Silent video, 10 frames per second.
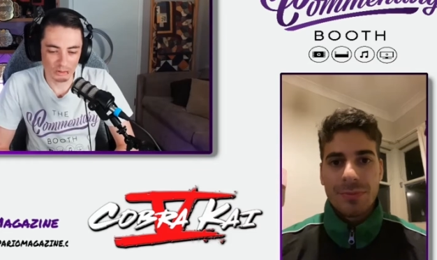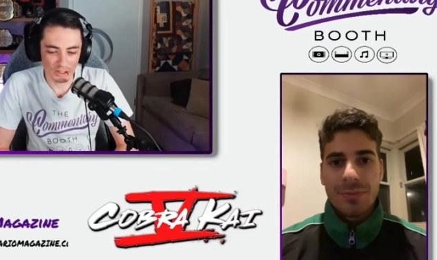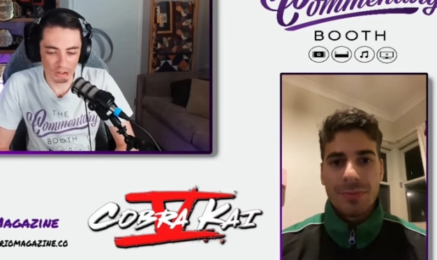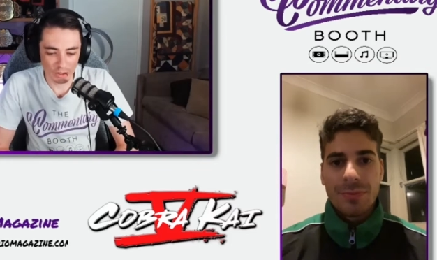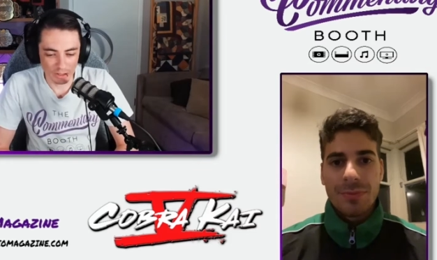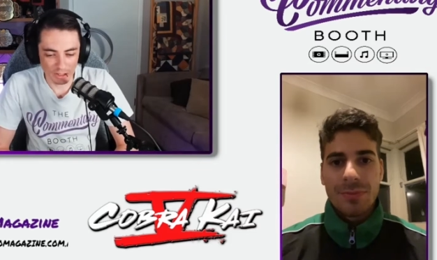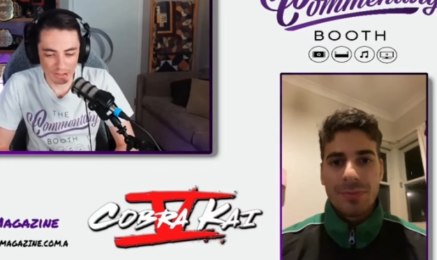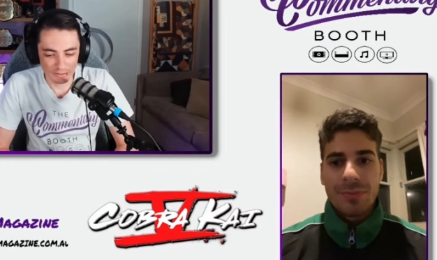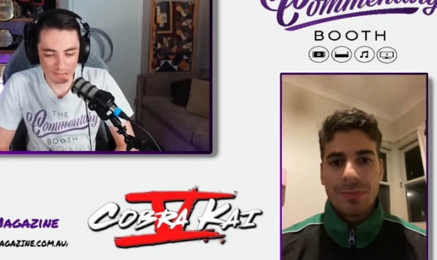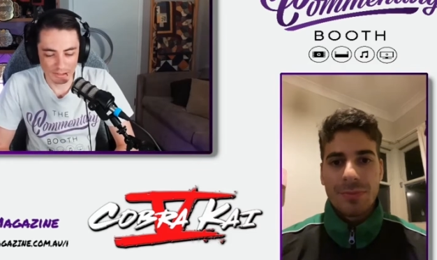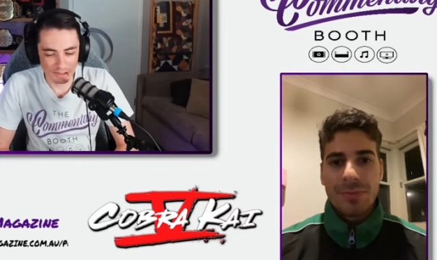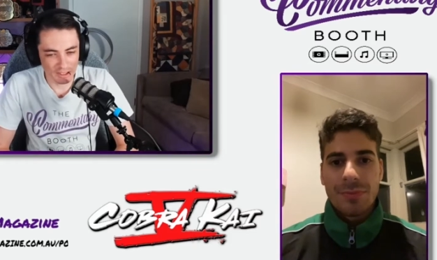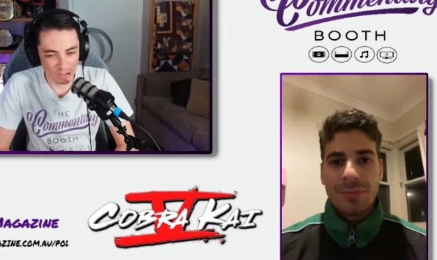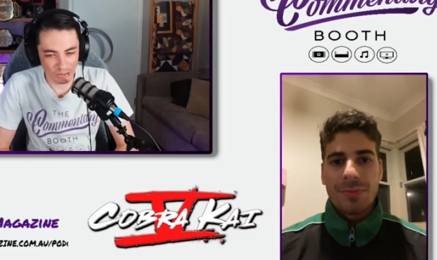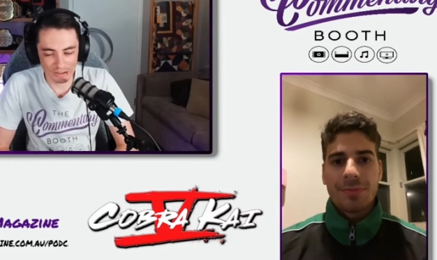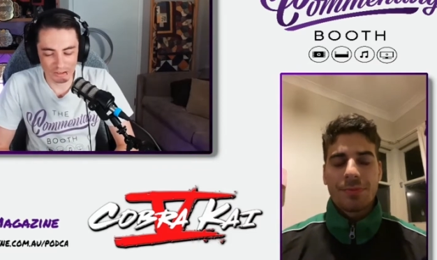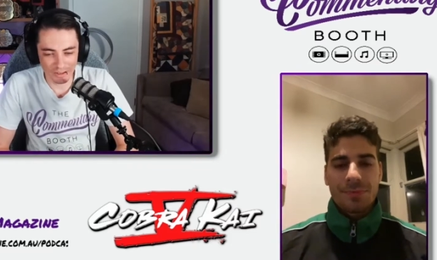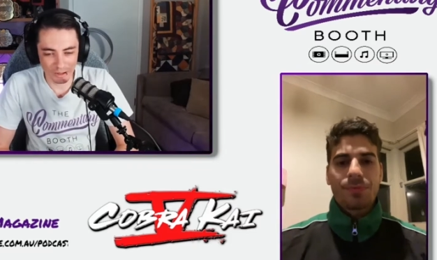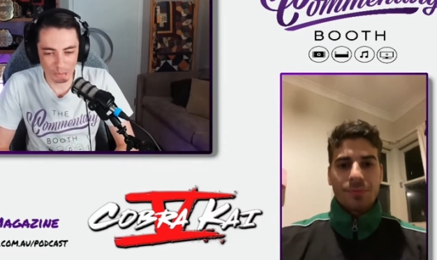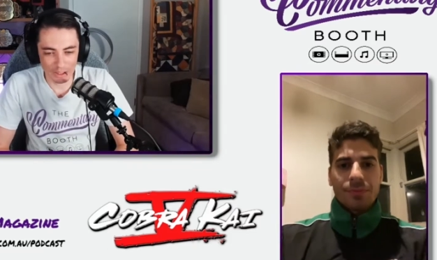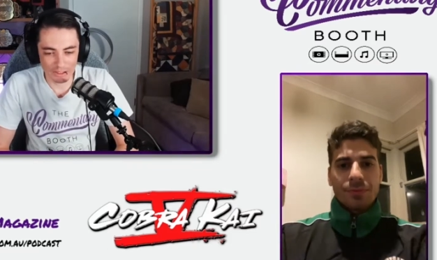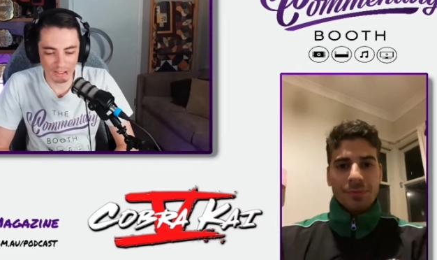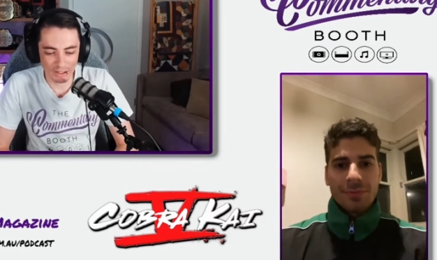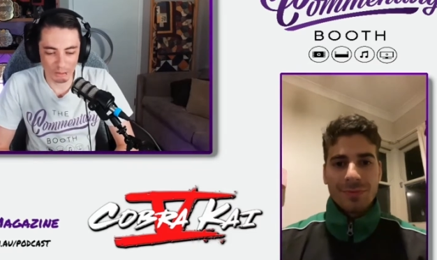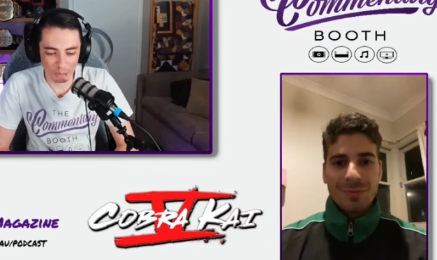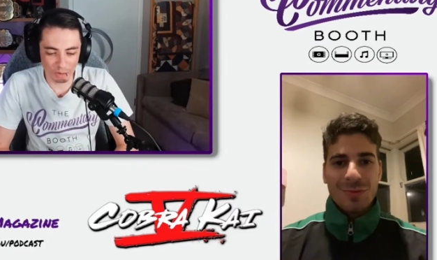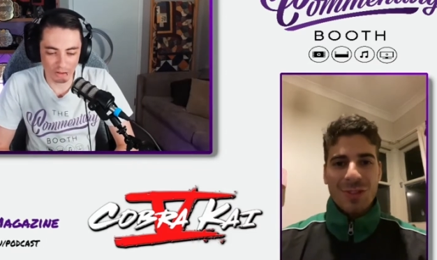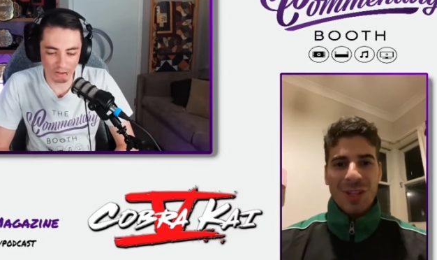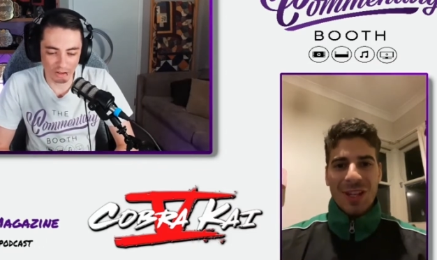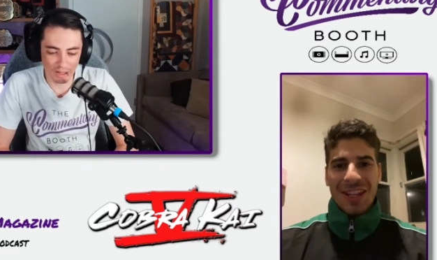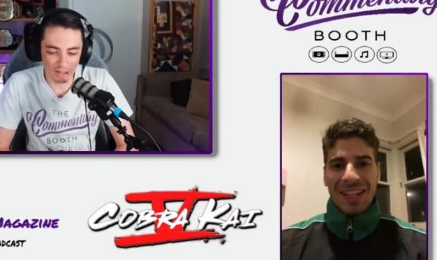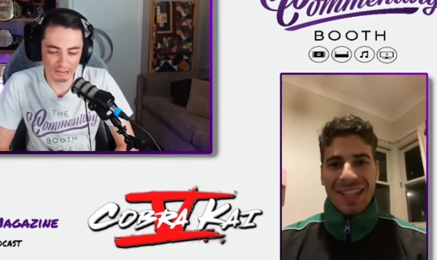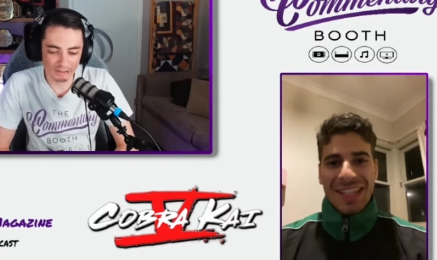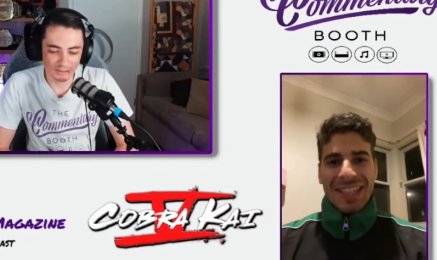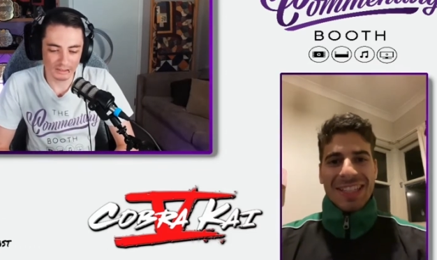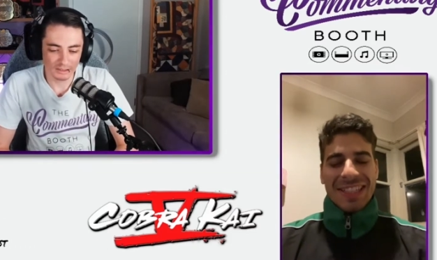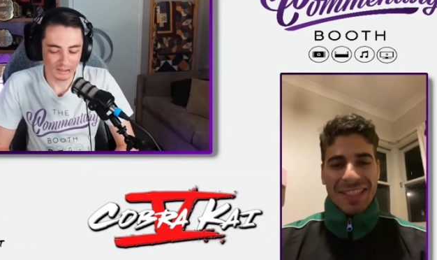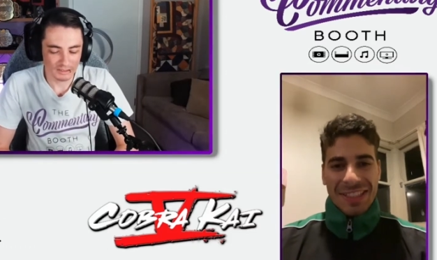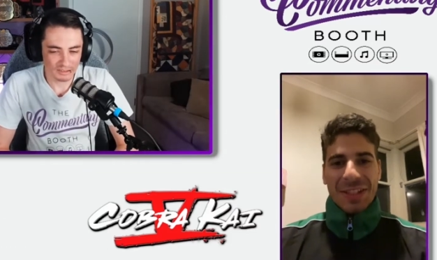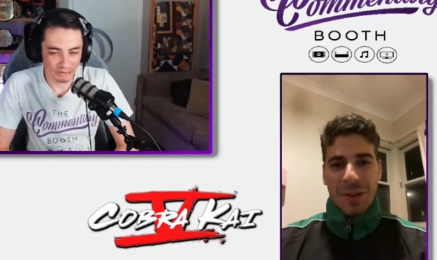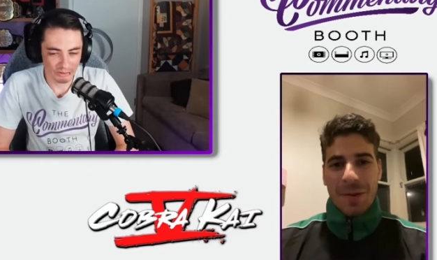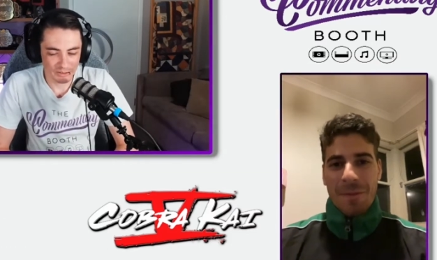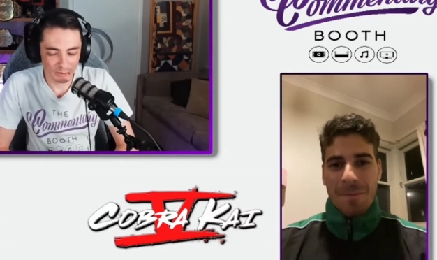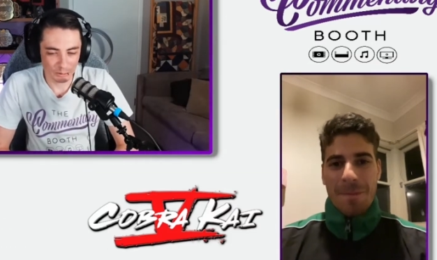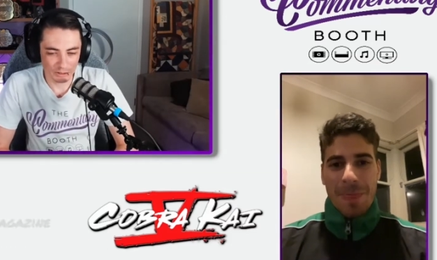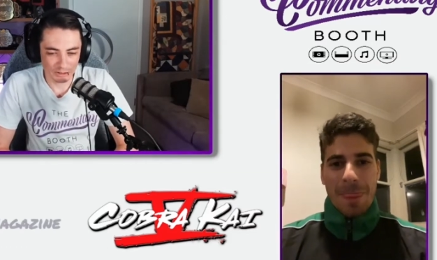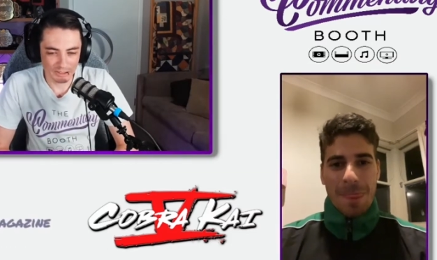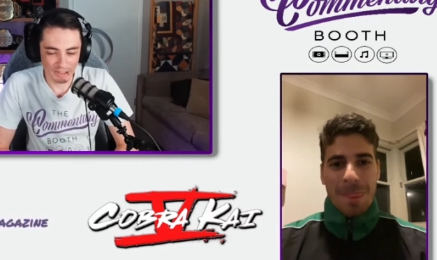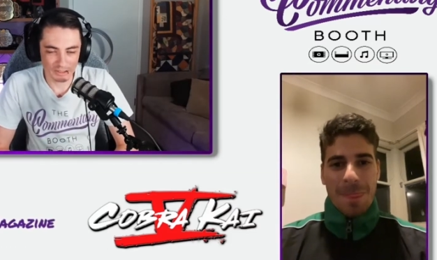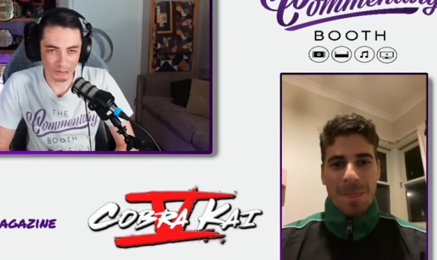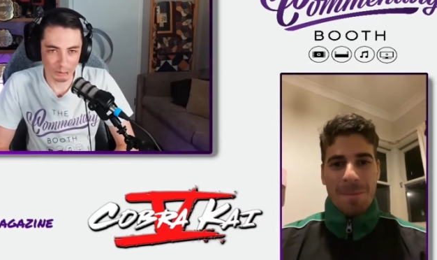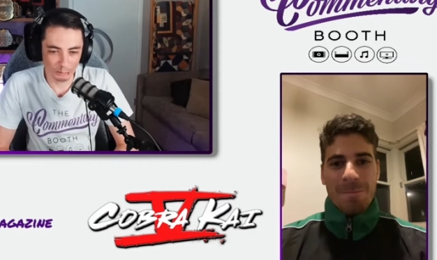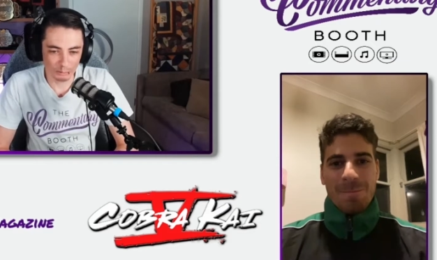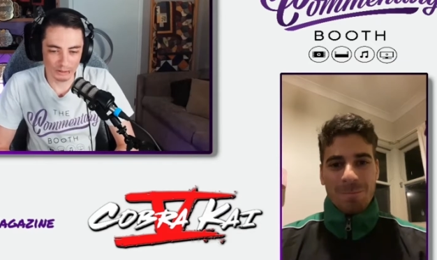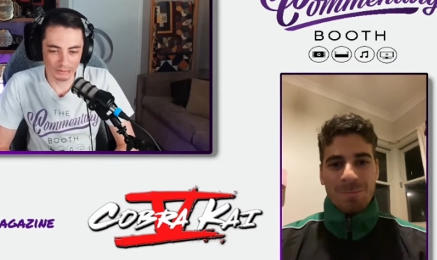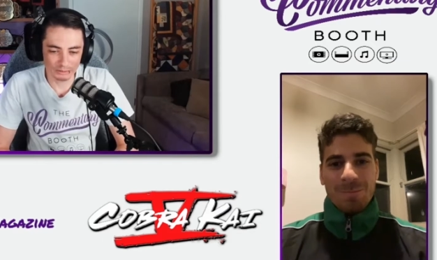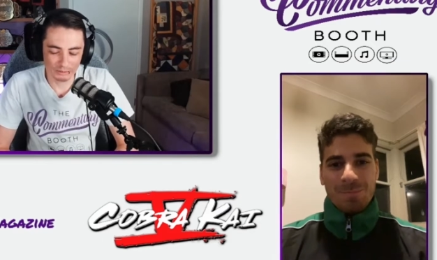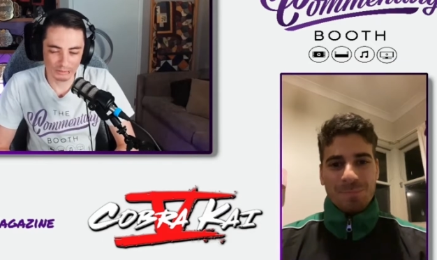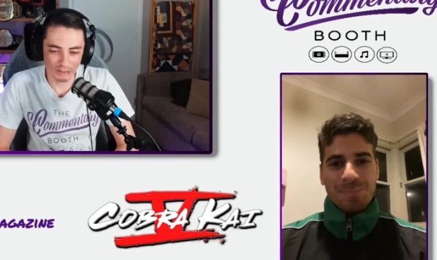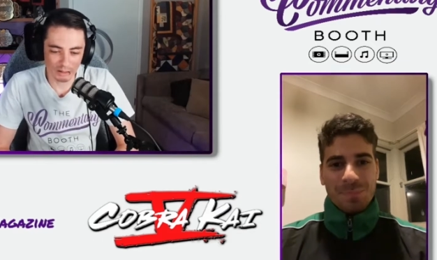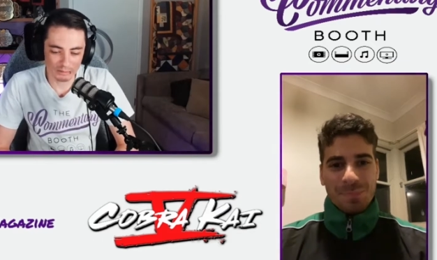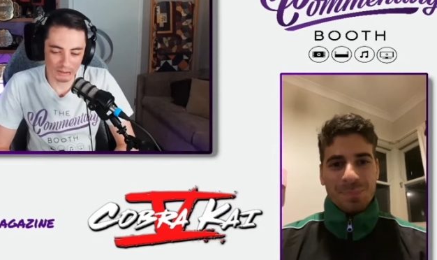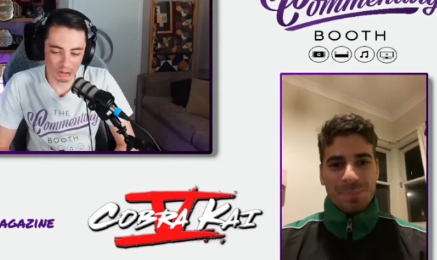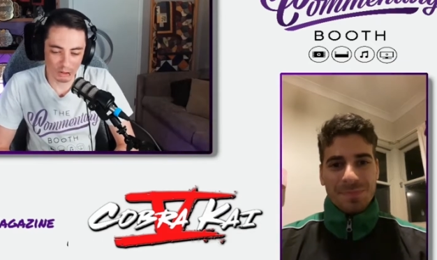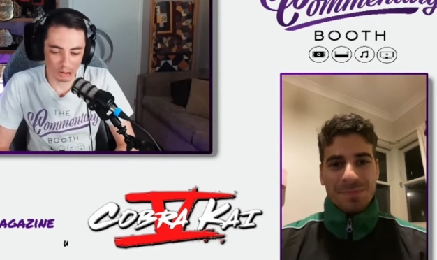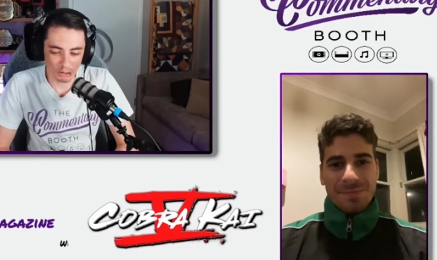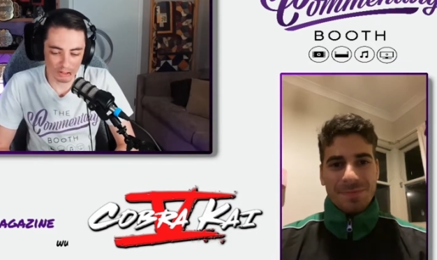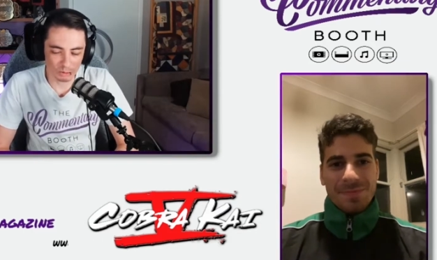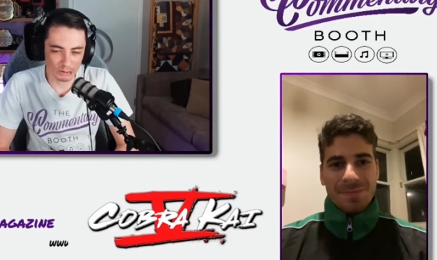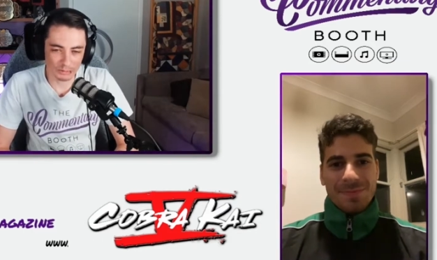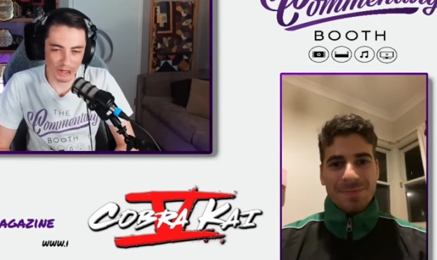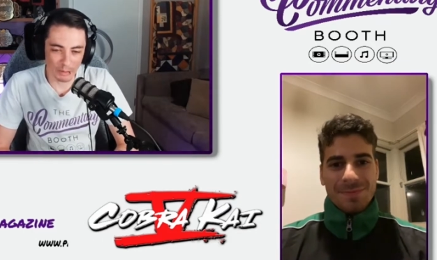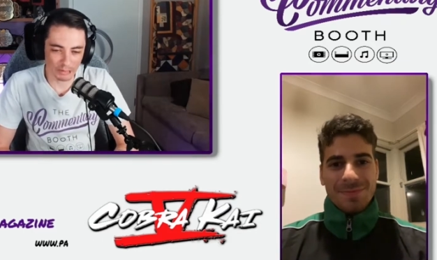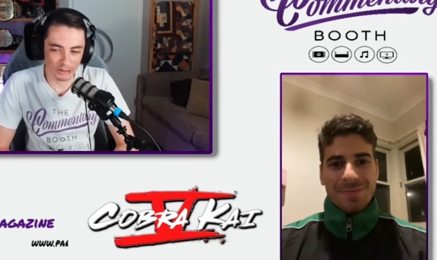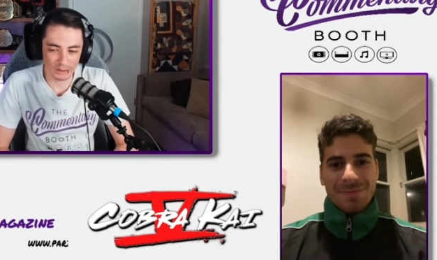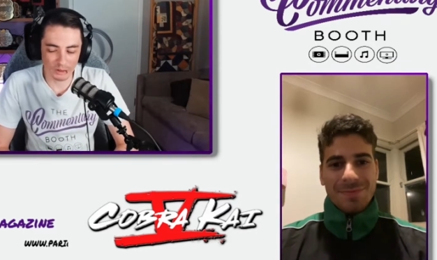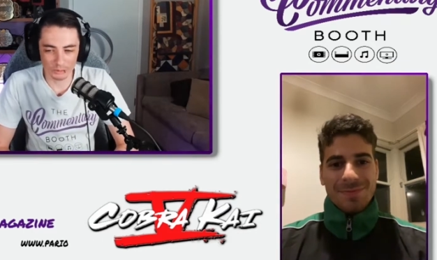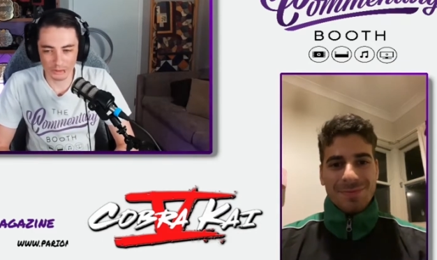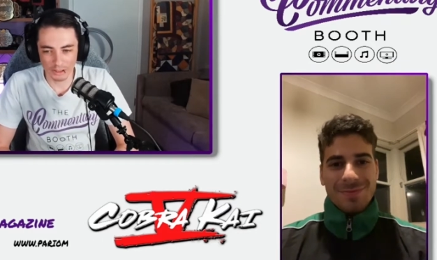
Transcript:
Speaker 1: and Johnny continuing to try to bring down Cobra Kai, Terry Silver taking over after John Kreese was framed of assault.